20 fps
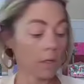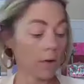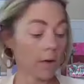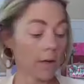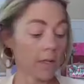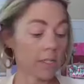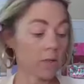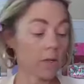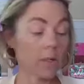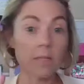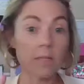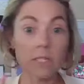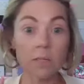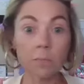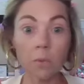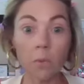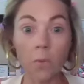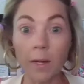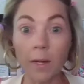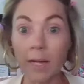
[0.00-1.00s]
All right, so at
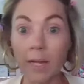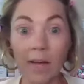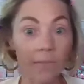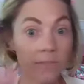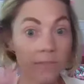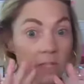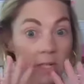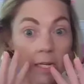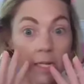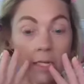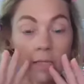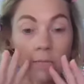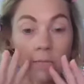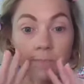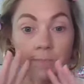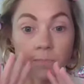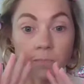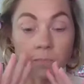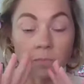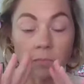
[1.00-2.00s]
this point, I've done